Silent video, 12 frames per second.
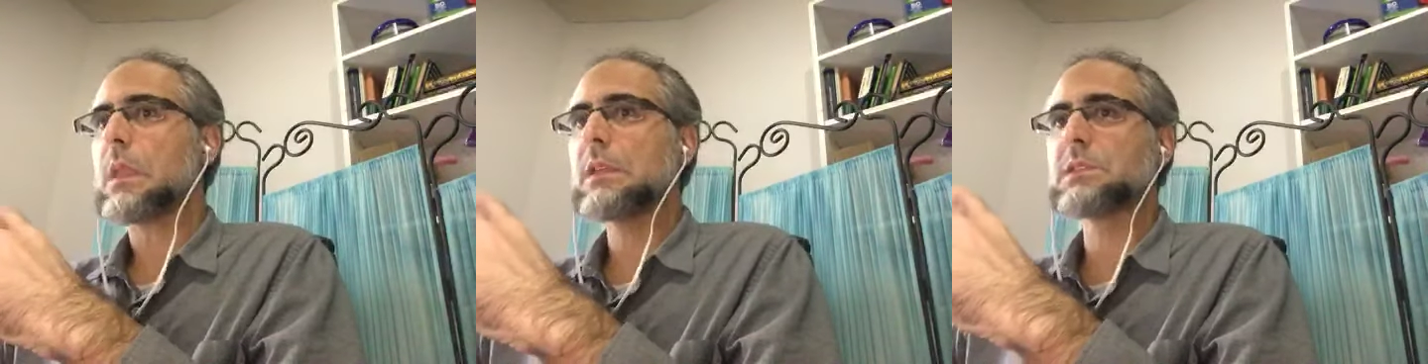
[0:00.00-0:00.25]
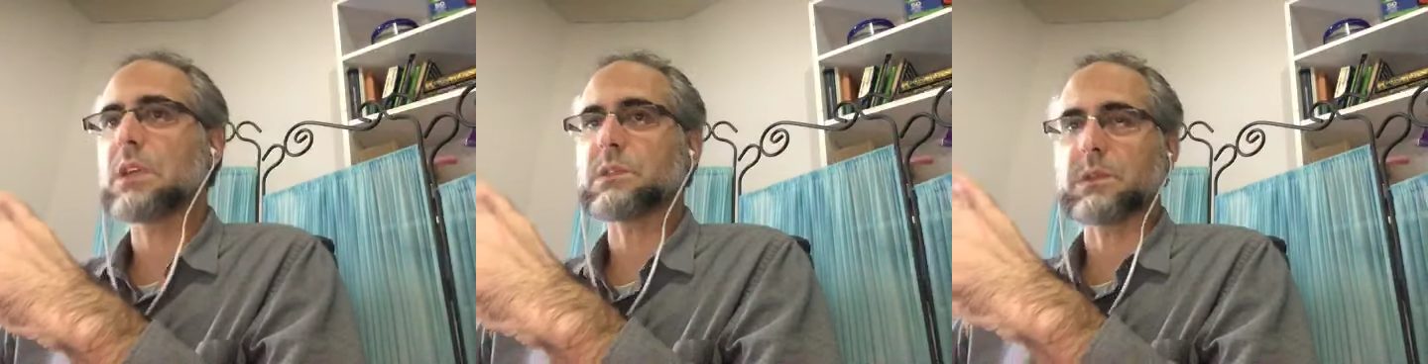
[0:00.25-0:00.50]

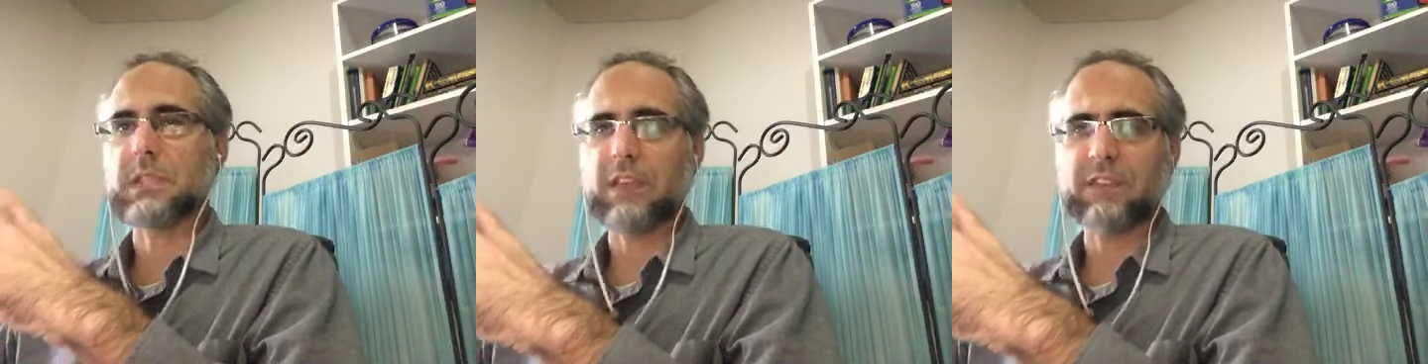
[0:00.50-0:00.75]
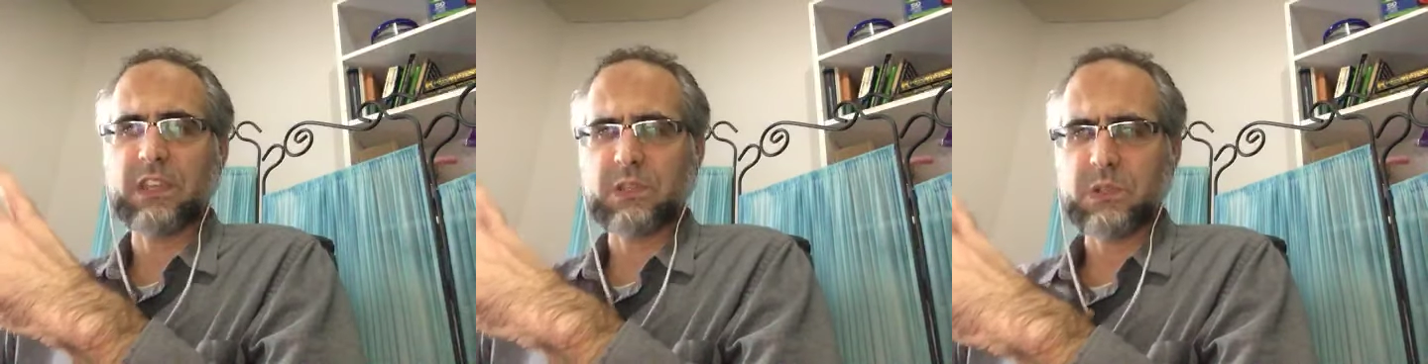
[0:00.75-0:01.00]
There's also
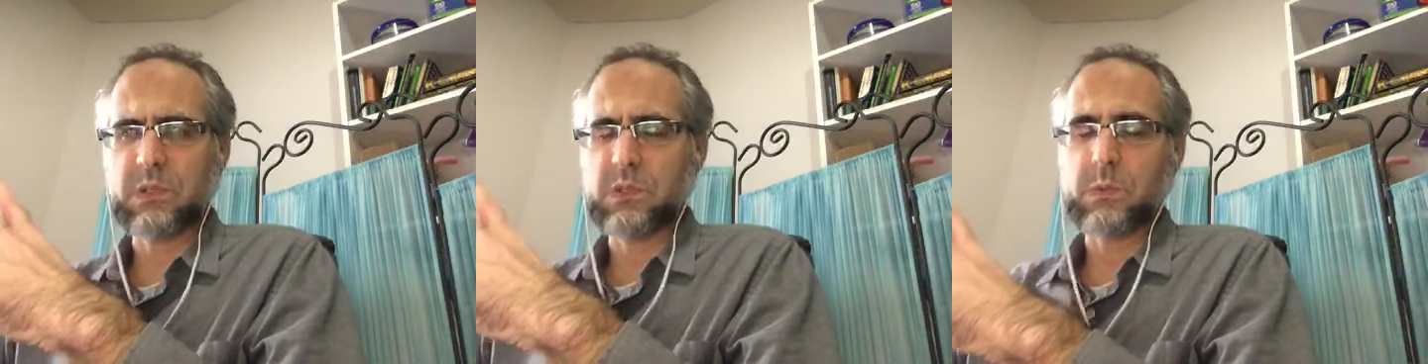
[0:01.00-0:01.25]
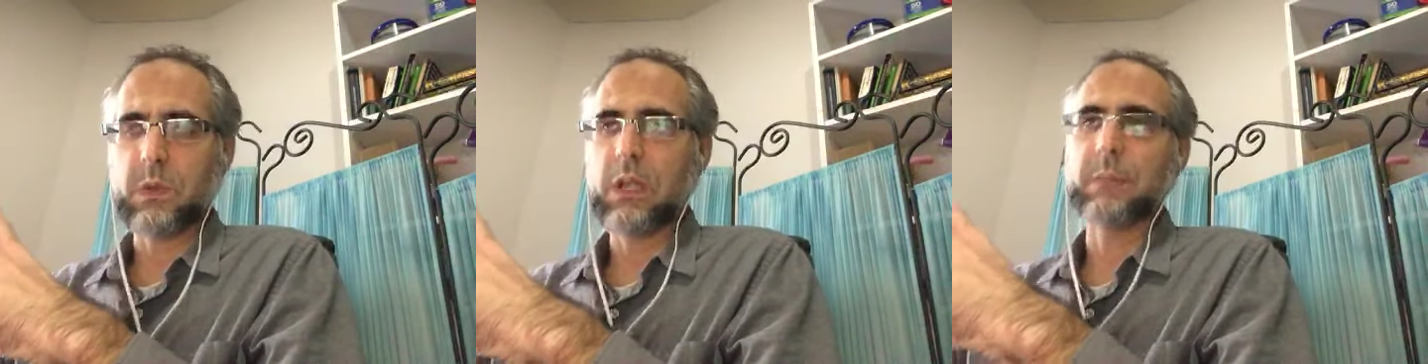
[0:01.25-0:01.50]
safety issues
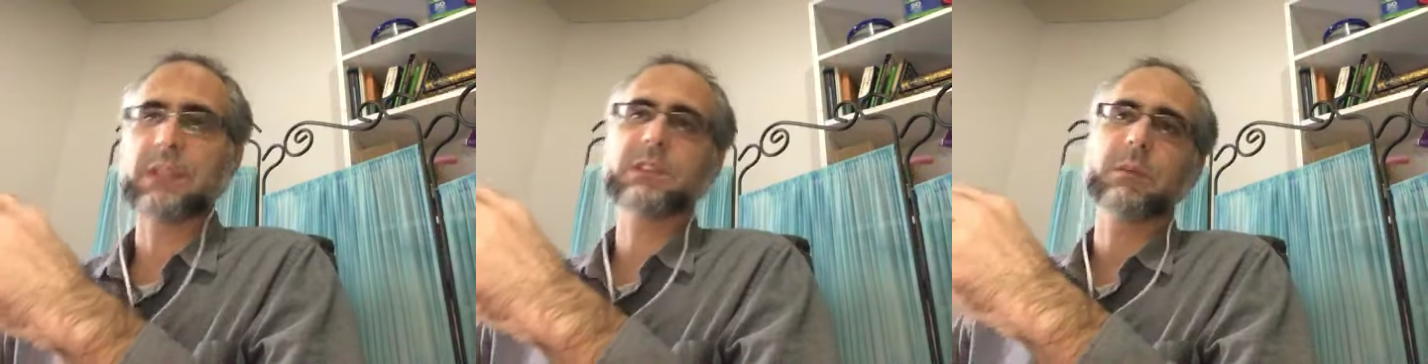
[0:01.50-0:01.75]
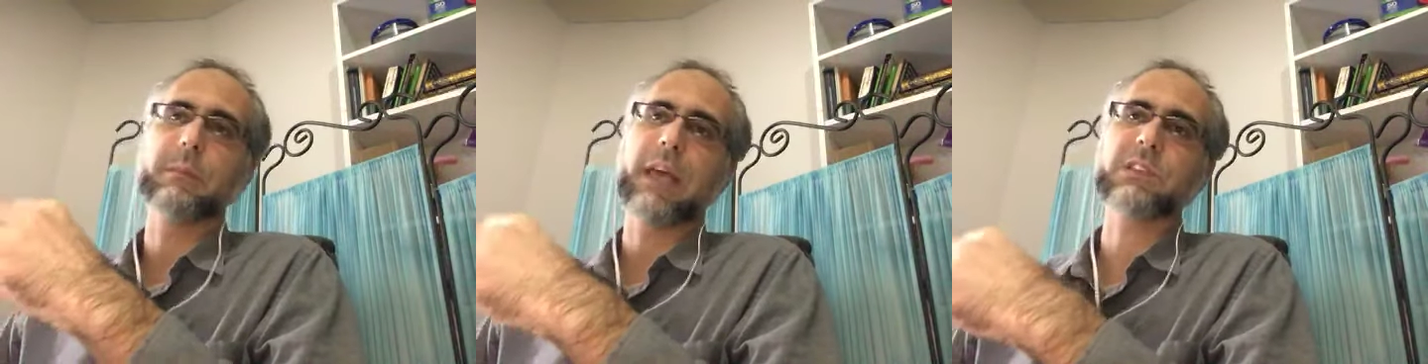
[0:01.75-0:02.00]
as well. I mean,
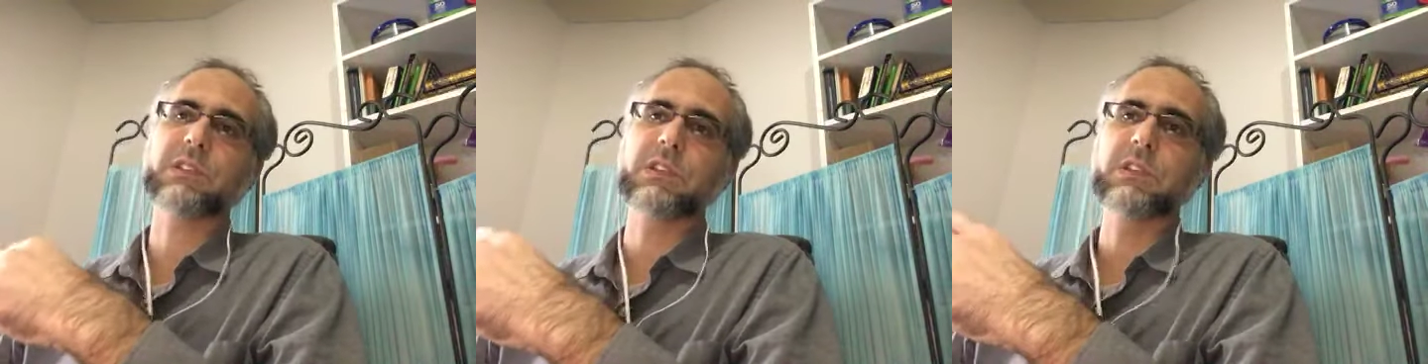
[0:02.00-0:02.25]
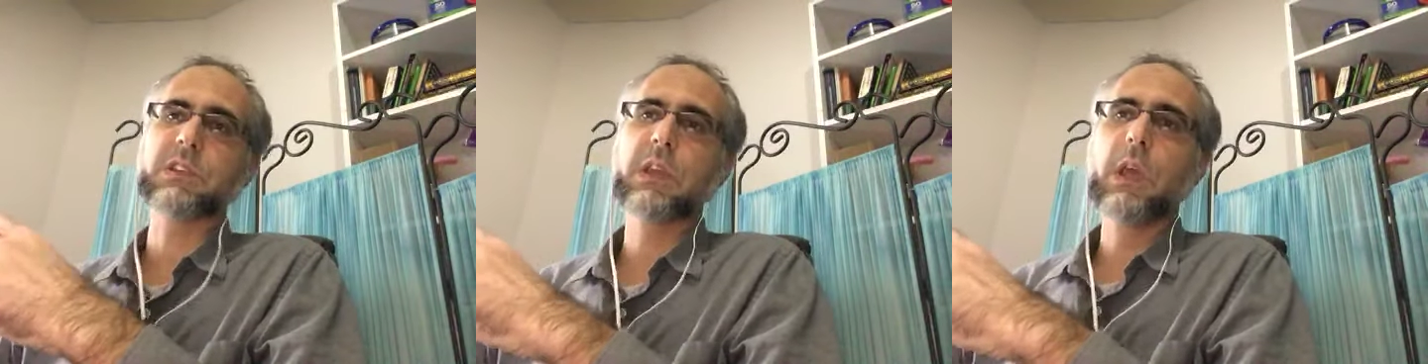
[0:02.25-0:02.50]
some
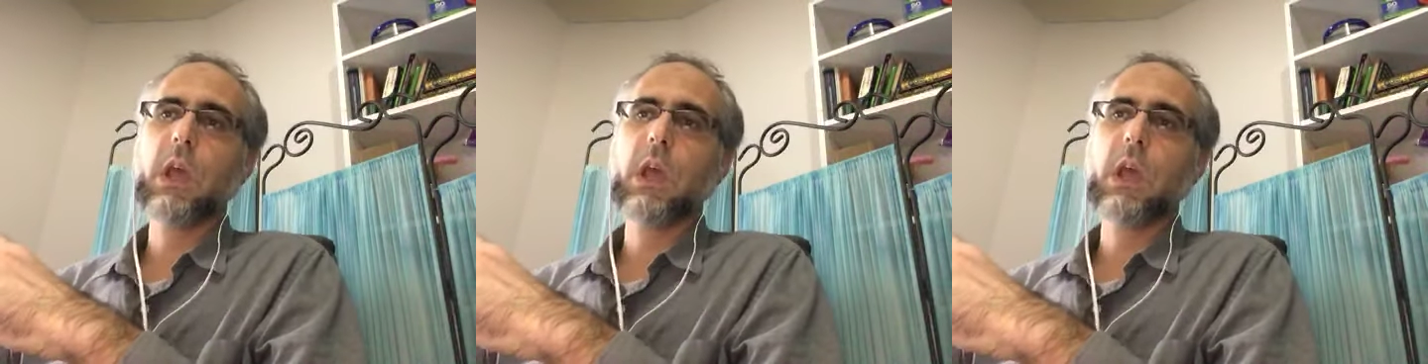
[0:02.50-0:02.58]
masjids,